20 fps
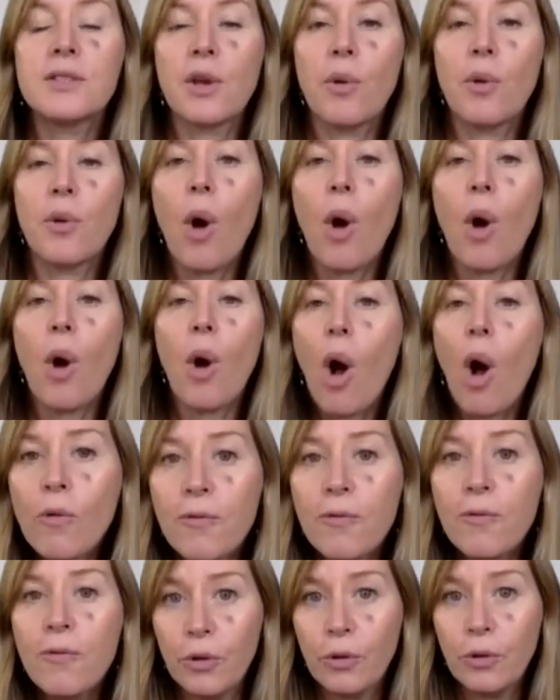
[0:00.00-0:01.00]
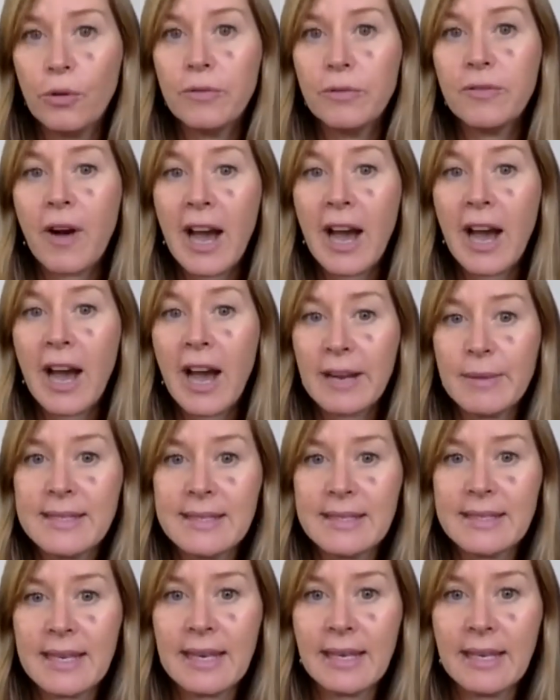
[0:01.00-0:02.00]
So whole food vitamin
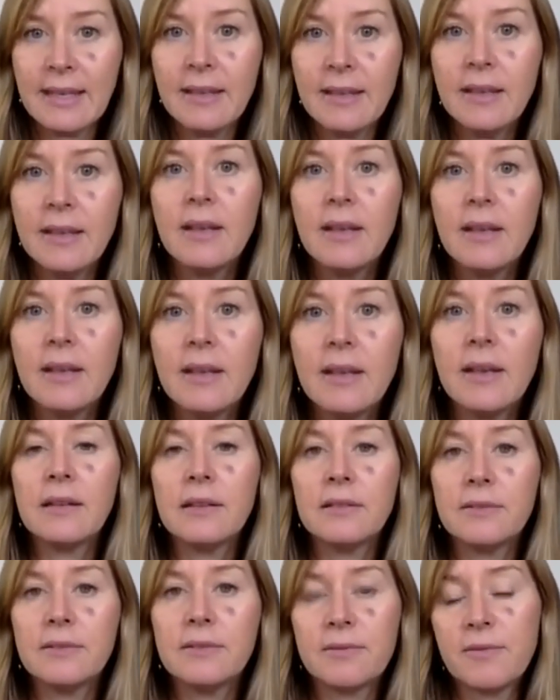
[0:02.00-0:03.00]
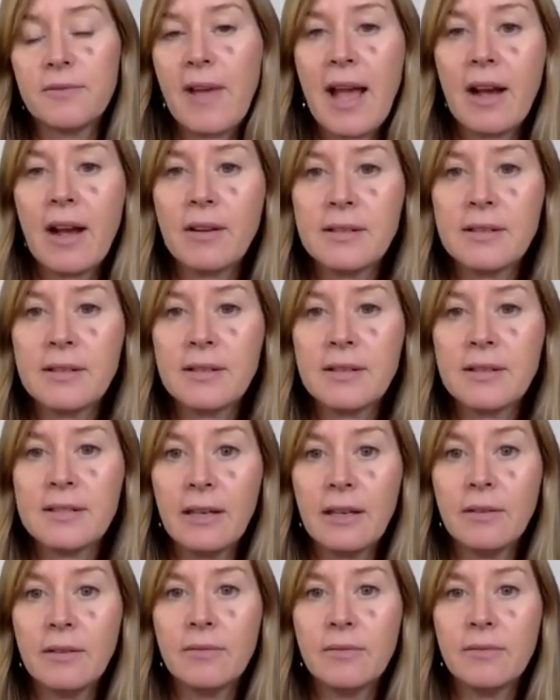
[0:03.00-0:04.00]
C, found
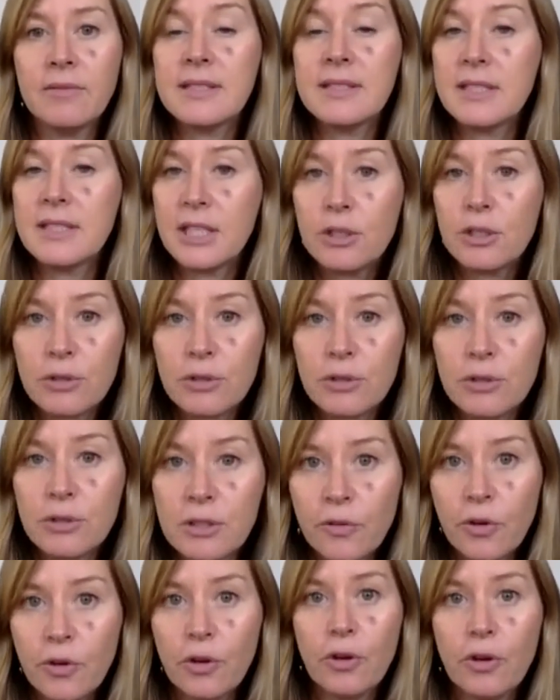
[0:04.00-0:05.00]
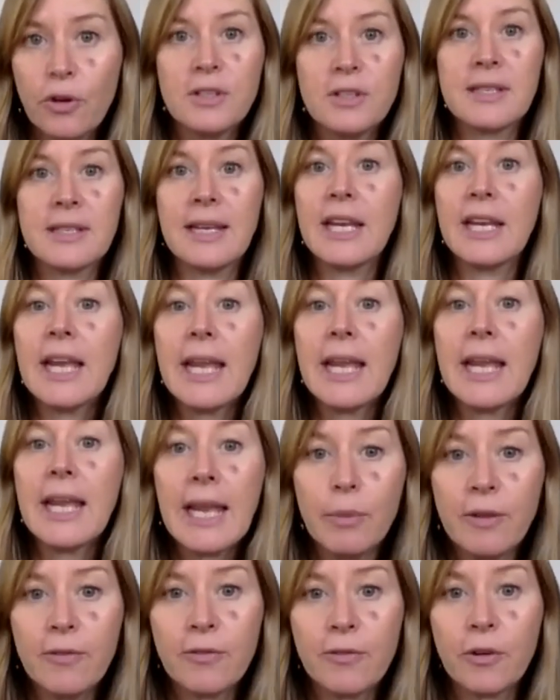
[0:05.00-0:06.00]
in citrus fruits, in
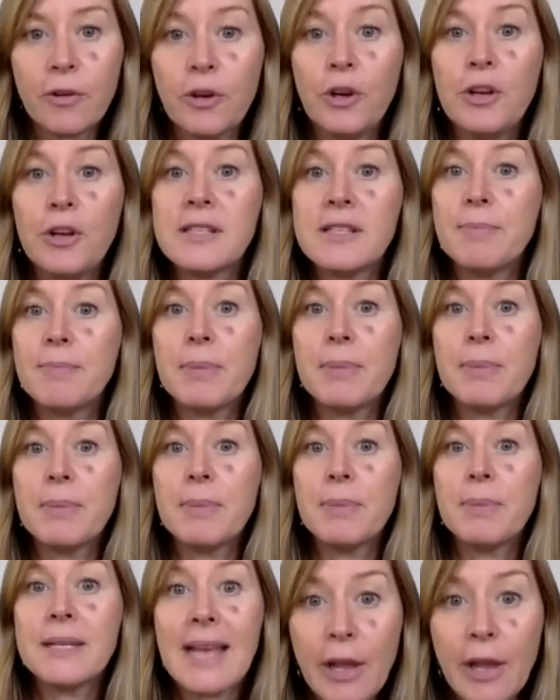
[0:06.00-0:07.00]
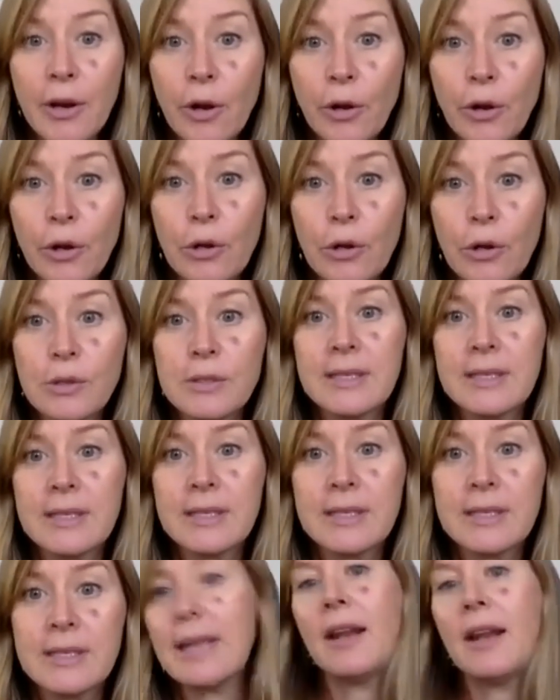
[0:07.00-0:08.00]
kiwi fruits, in potatoes,
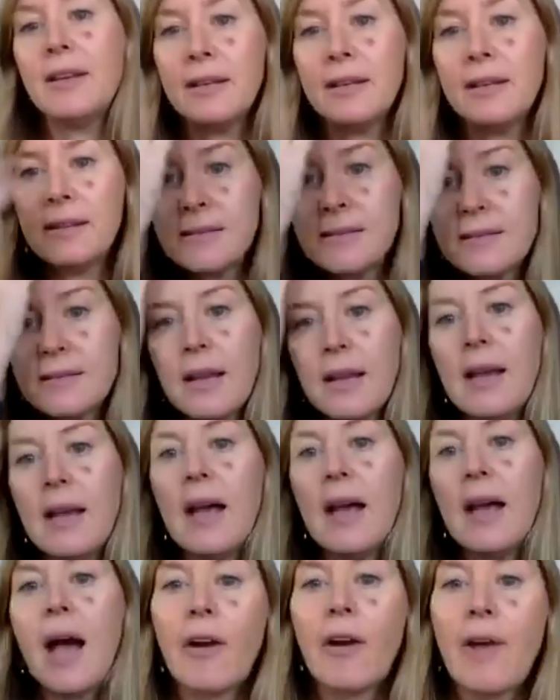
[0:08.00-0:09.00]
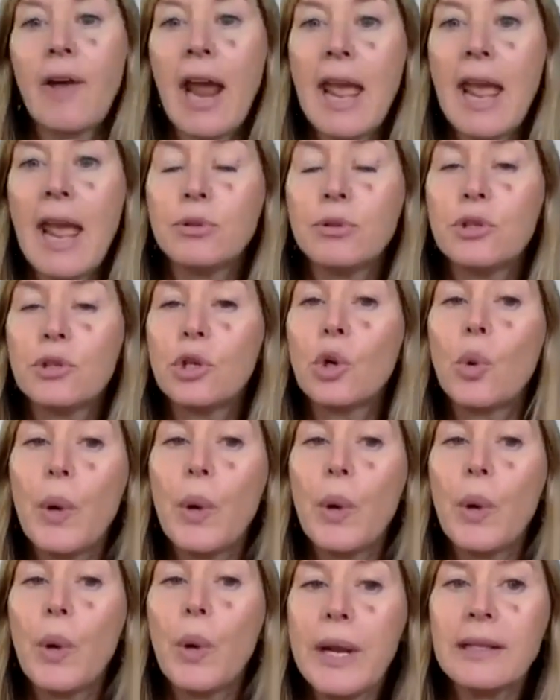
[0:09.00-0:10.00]
in onions, are able to
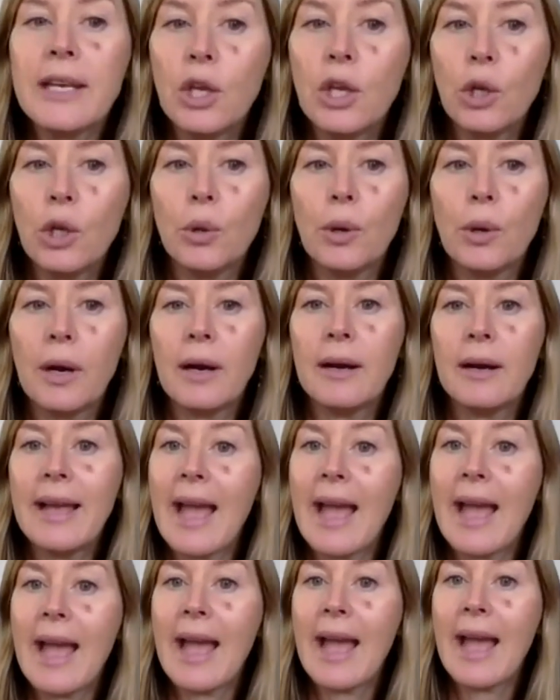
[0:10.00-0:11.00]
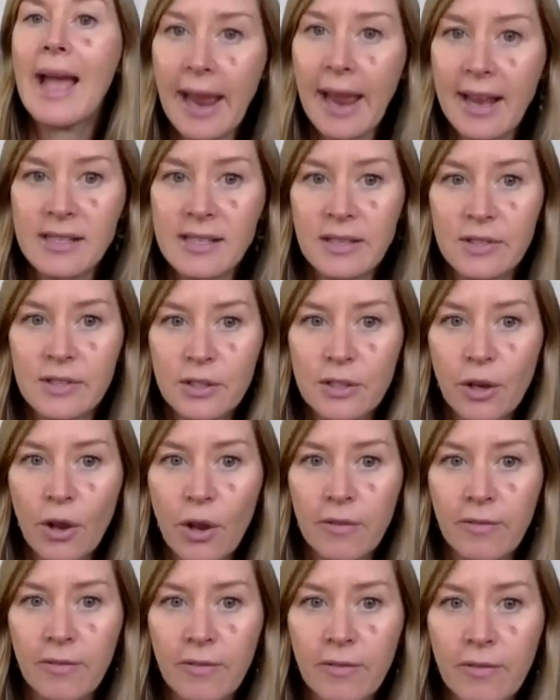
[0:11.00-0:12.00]
quickly cure any case of
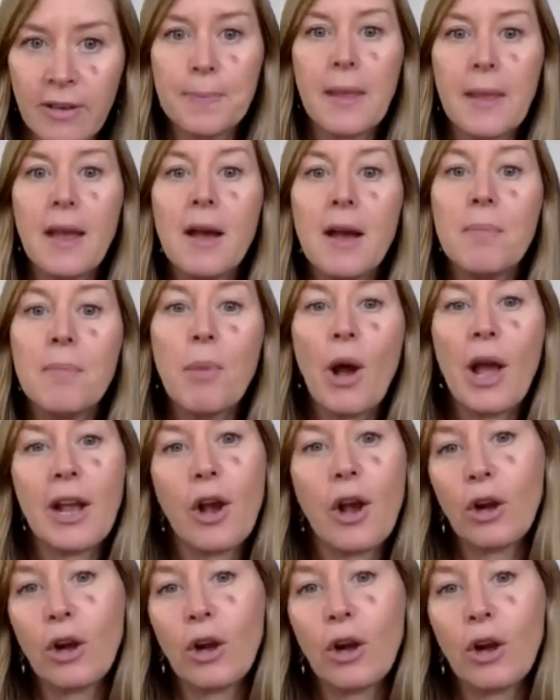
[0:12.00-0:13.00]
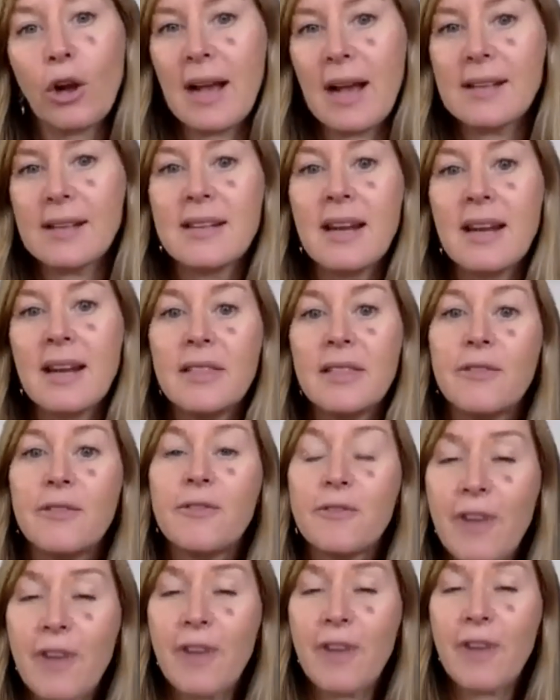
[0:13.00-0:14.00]
scurvy. By contrast, the
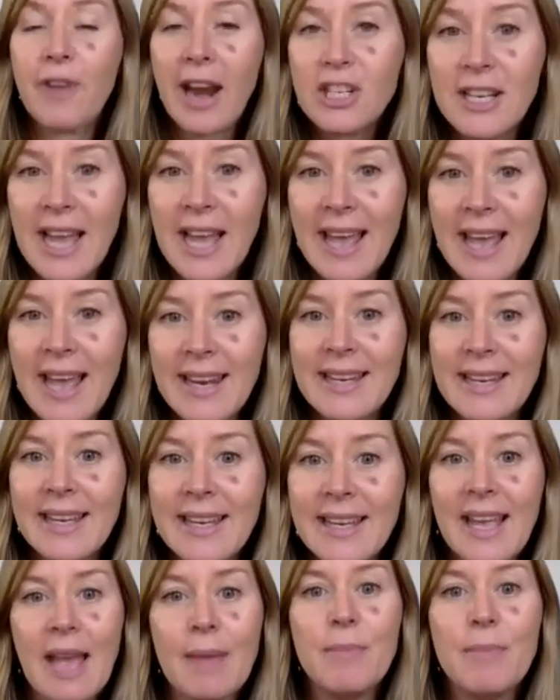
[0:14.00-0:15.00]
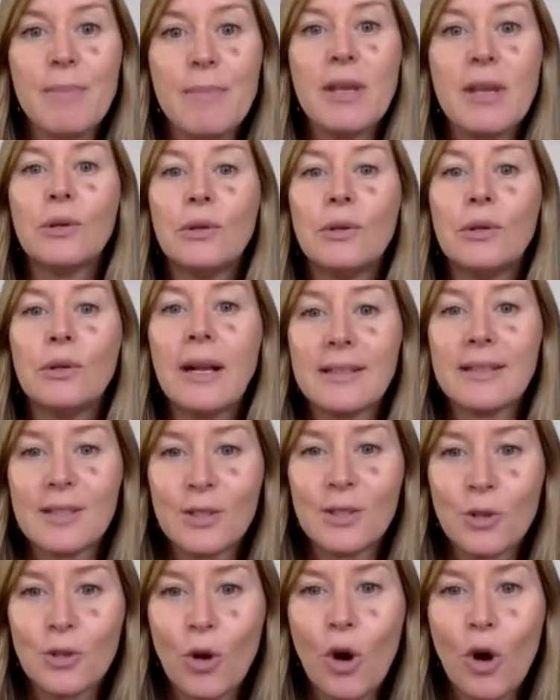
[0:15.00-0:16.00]
fractionated chemical
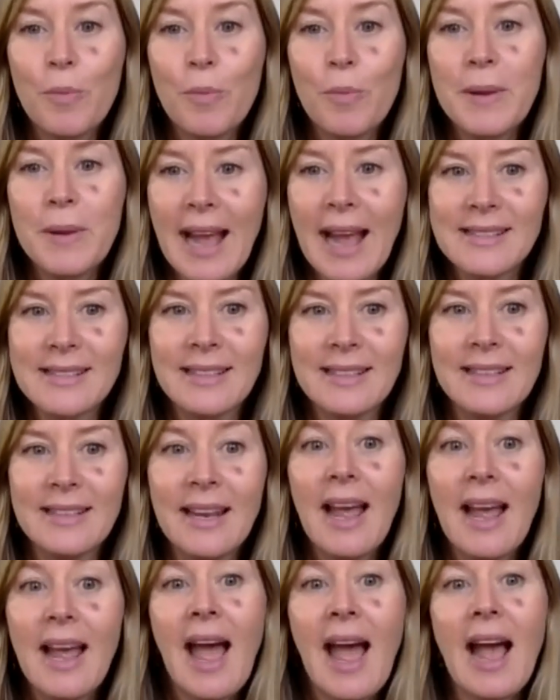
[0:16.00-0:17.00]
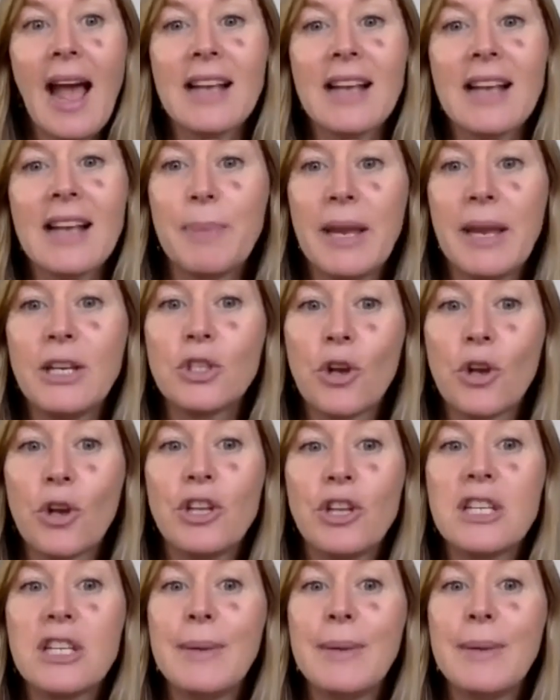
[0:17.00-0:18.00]
ascorbic acid has been
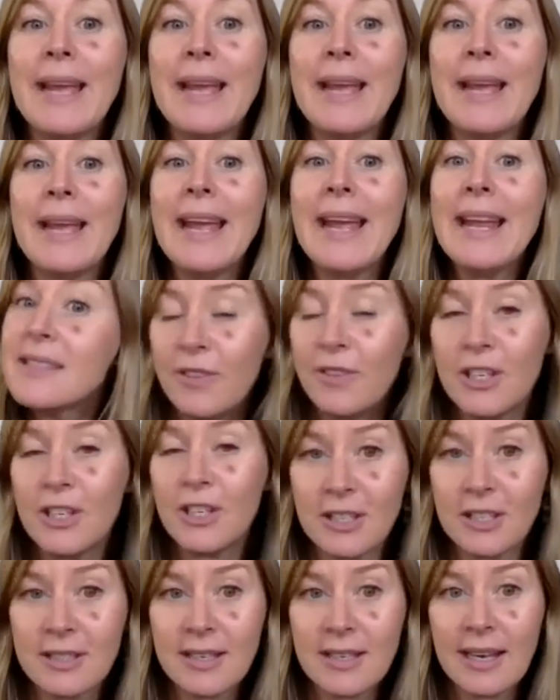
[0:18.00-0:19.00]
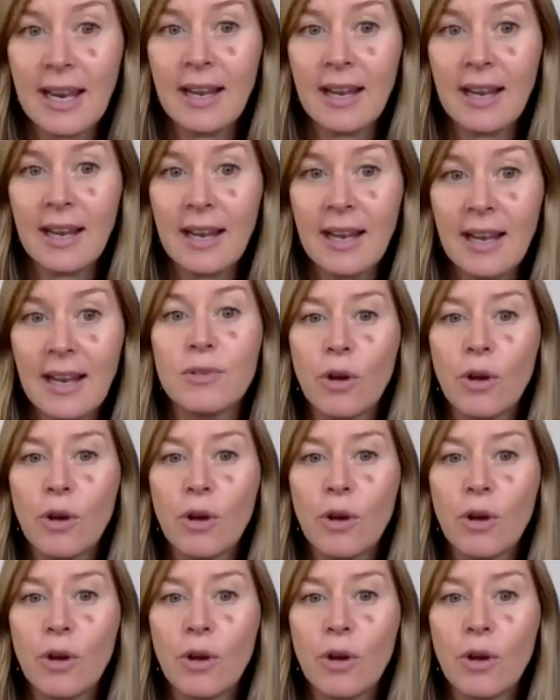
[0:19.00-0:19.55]
shown to be insufficient in